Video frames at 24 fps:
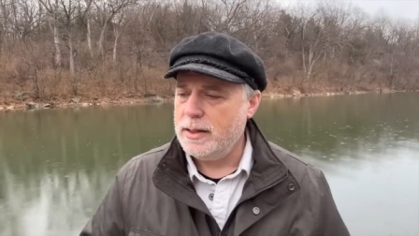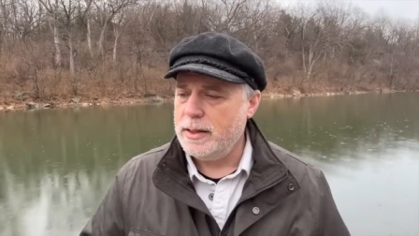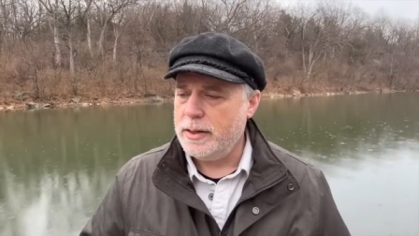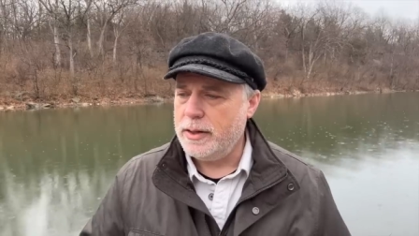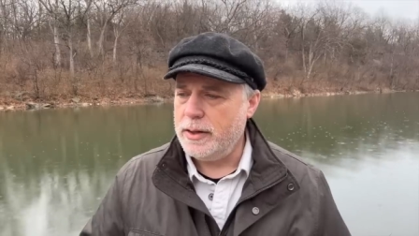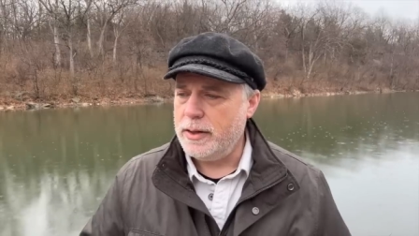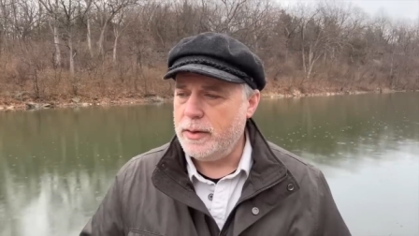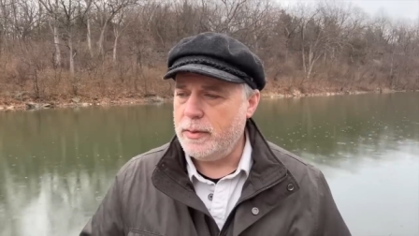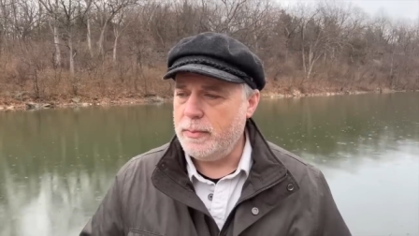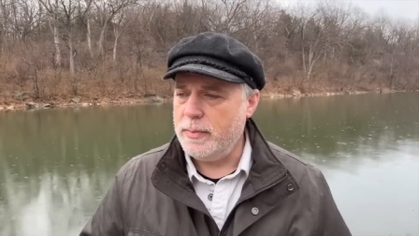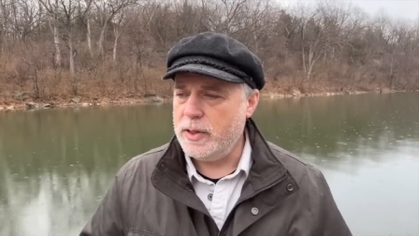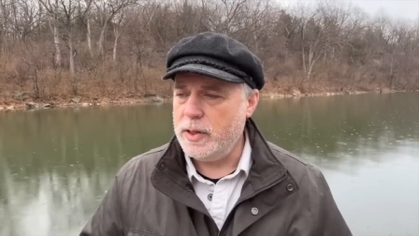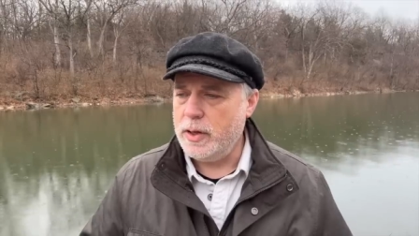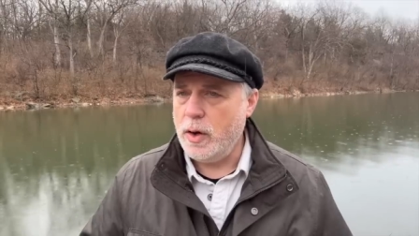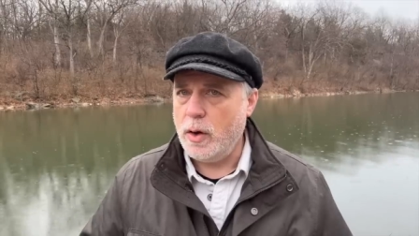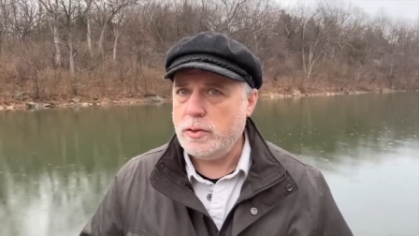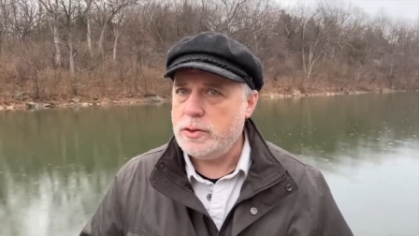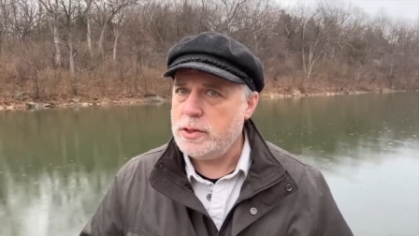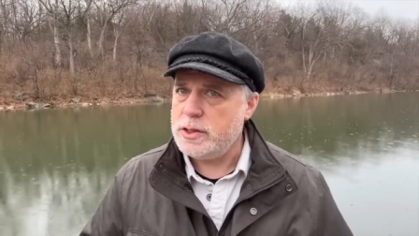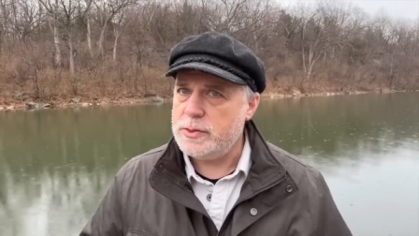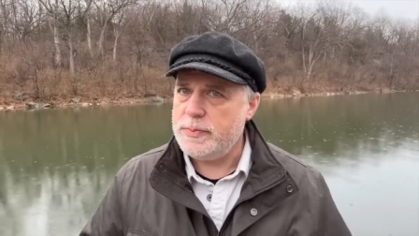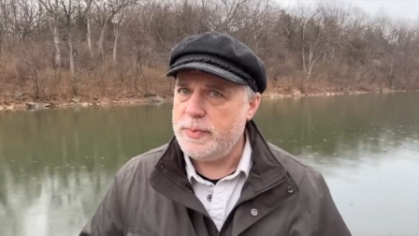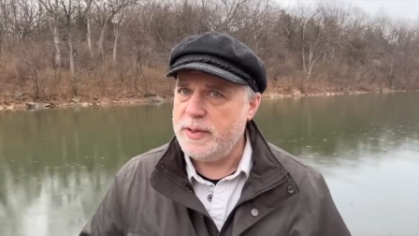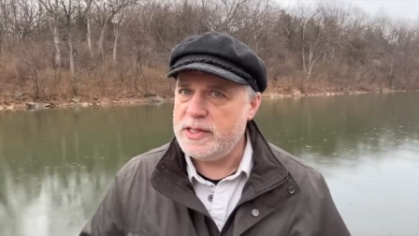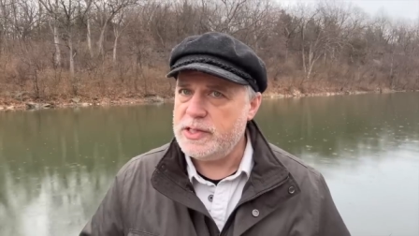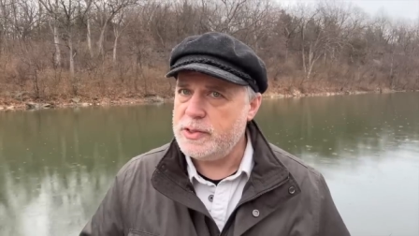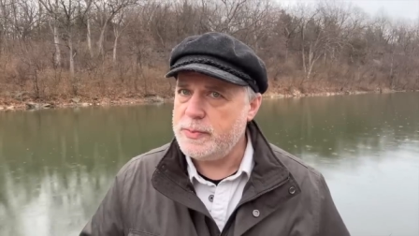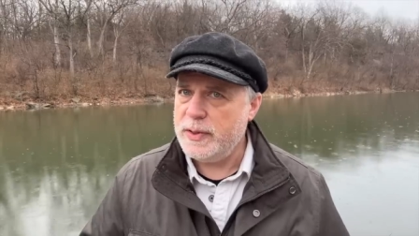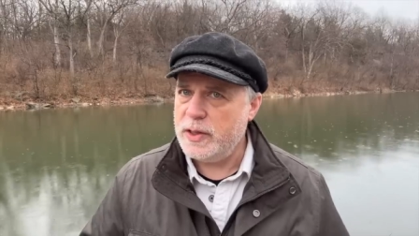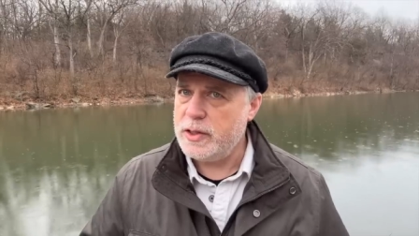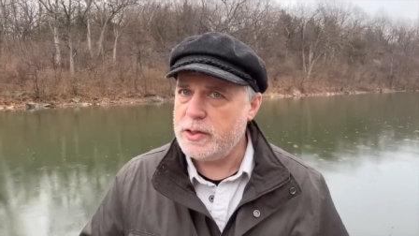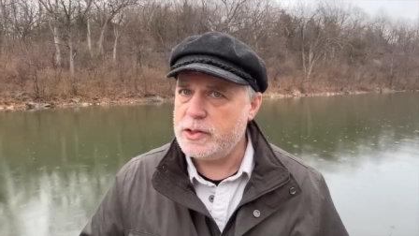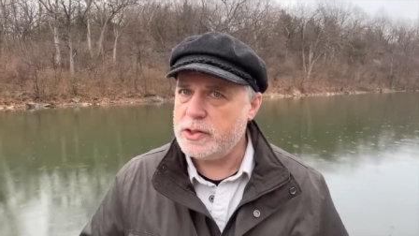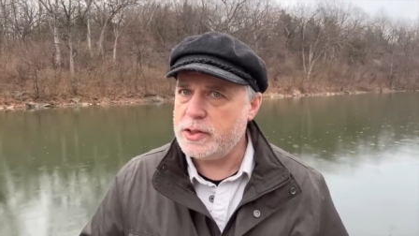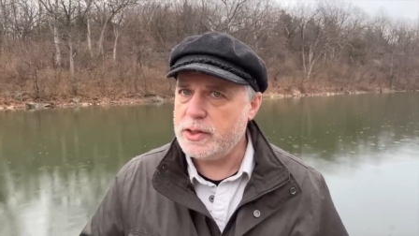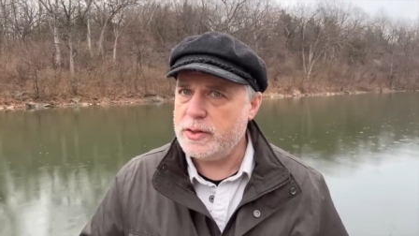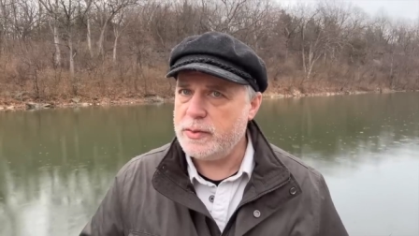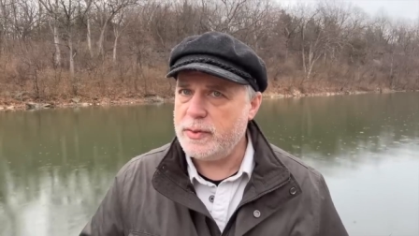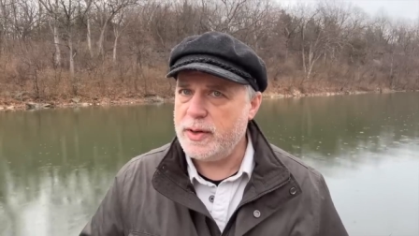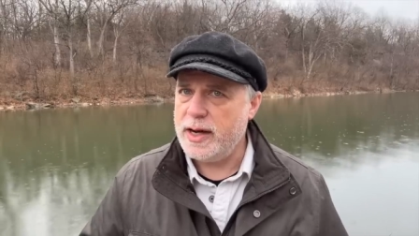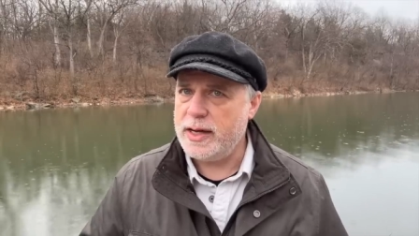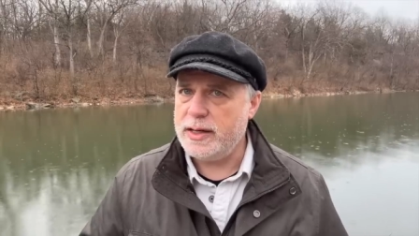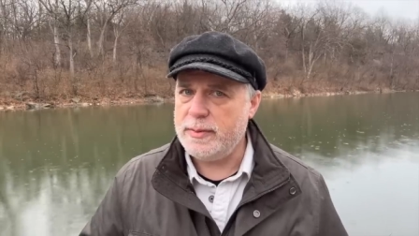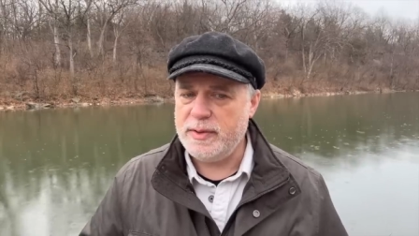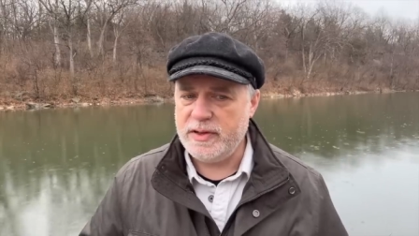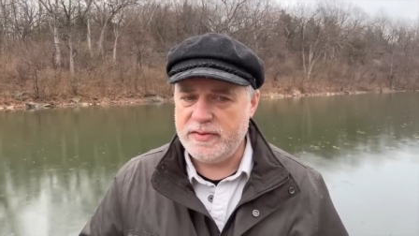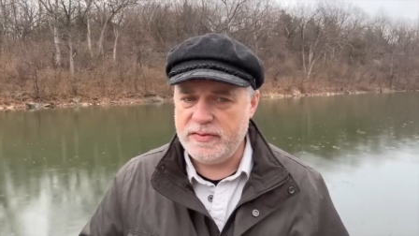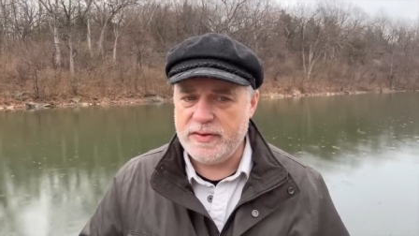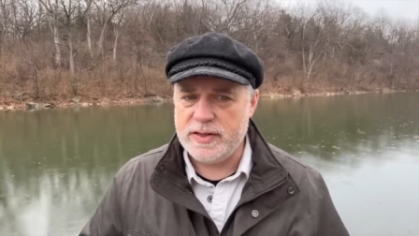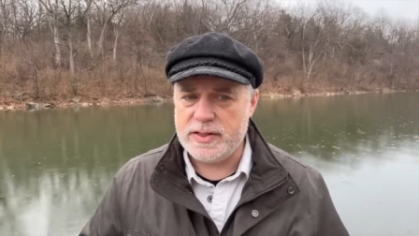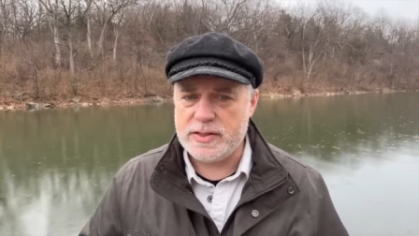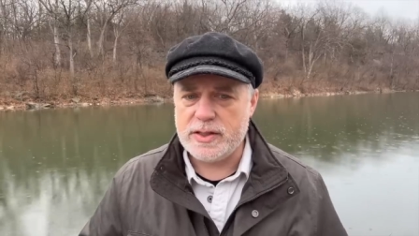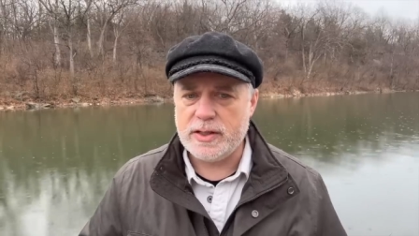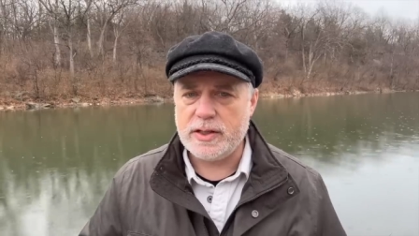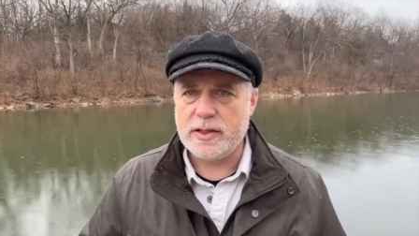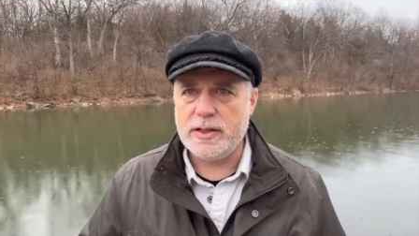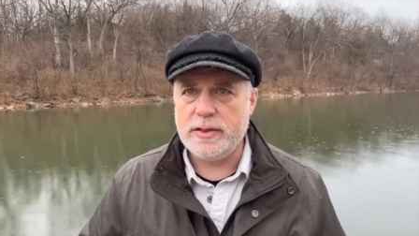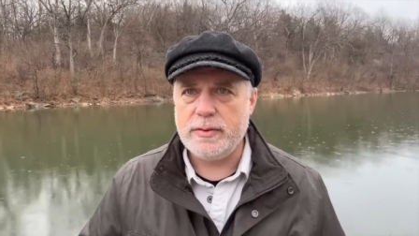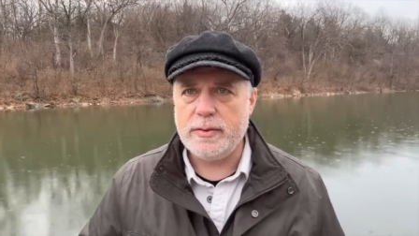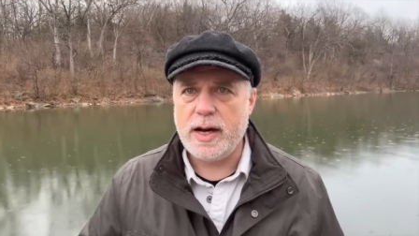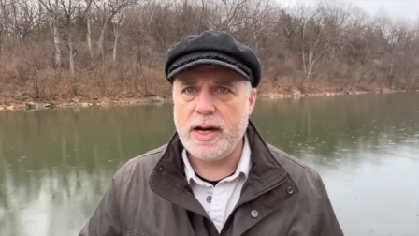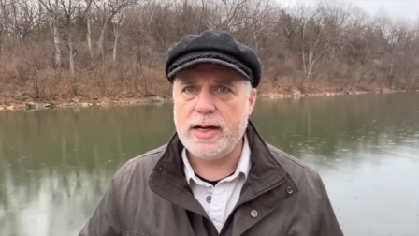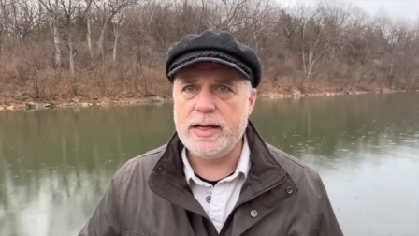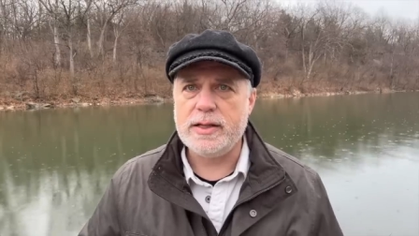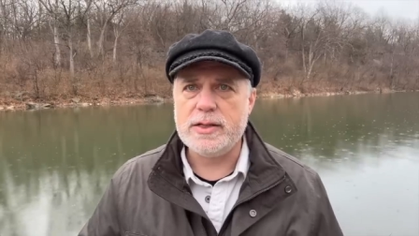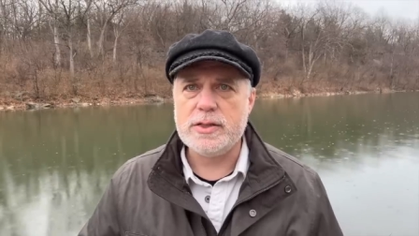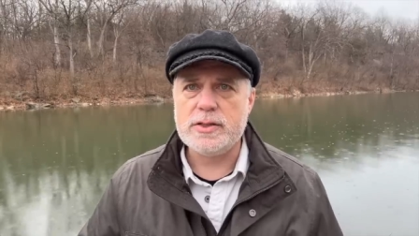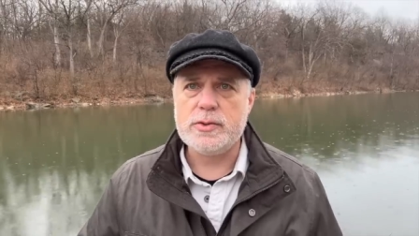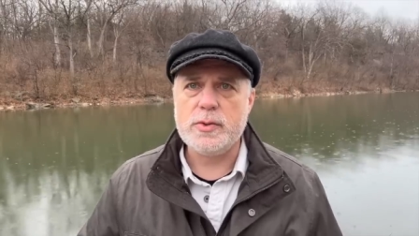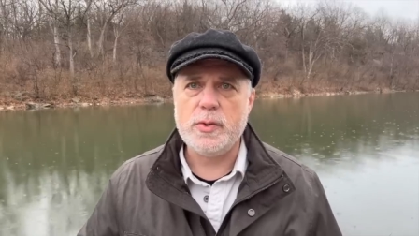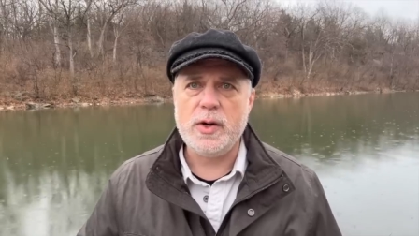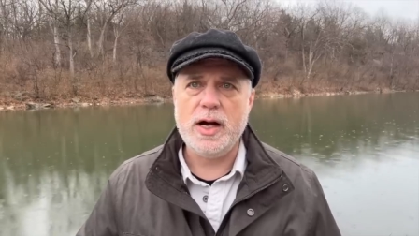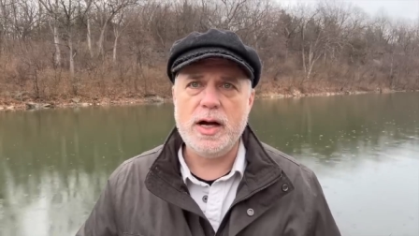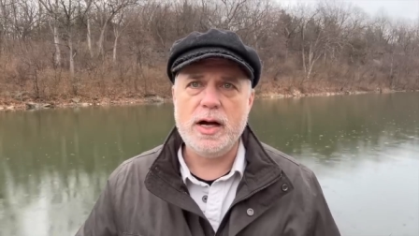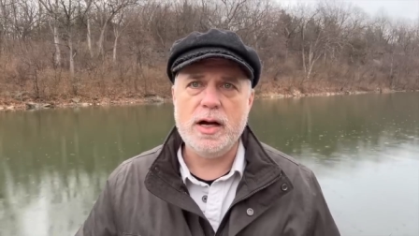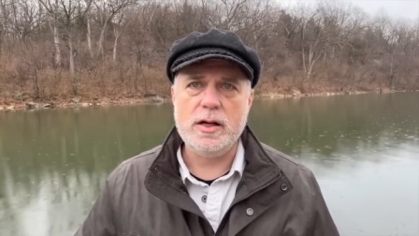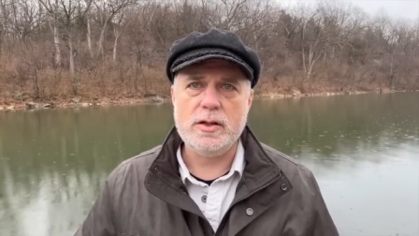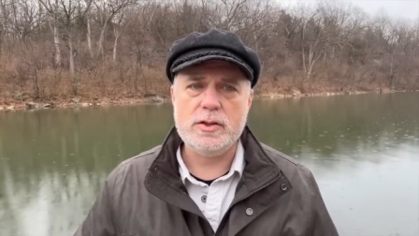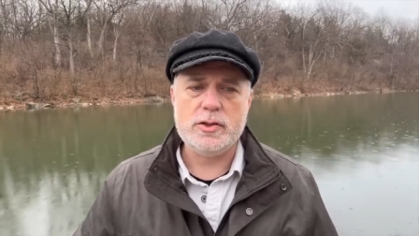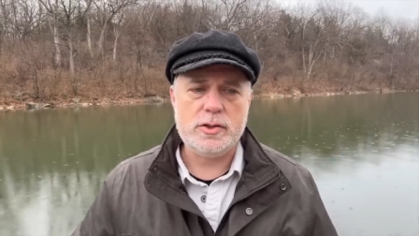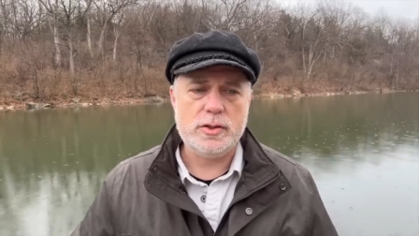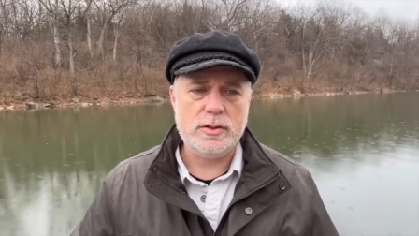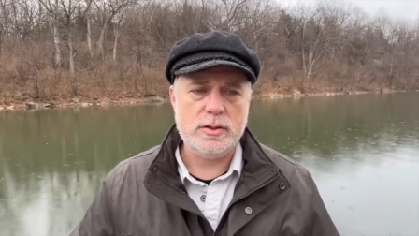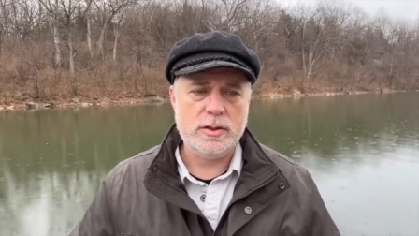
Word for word: You know, but don't just be spiritually ready, be physically ready as well.